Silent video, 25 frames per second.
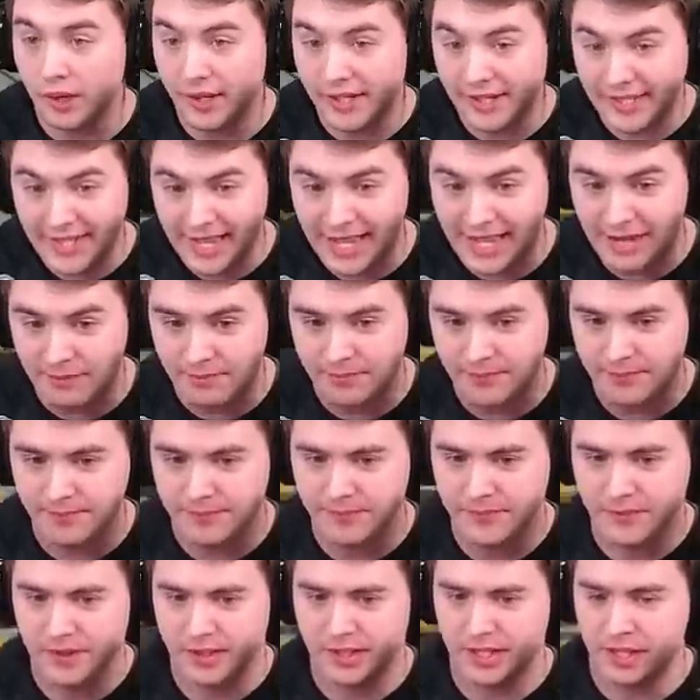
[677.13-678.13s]
EM.
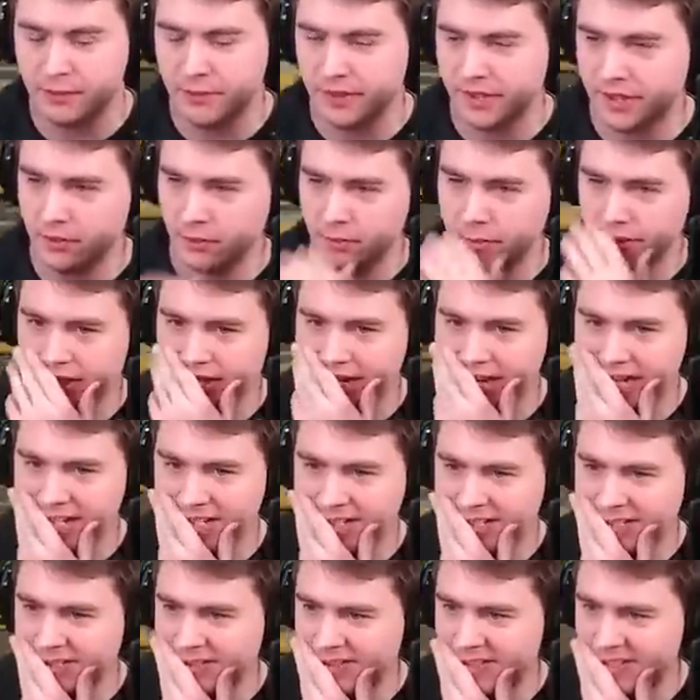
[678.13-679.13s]
Okay, we can we can
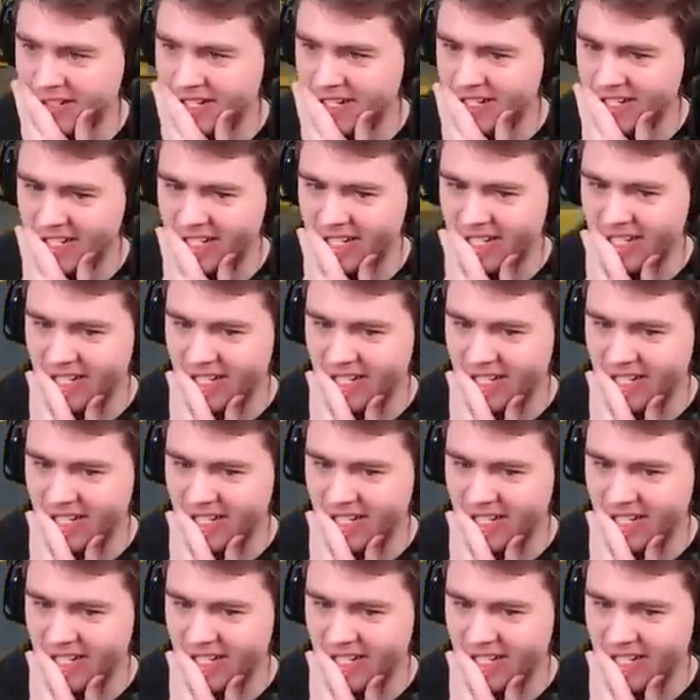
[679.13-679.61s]
actually kill these guys.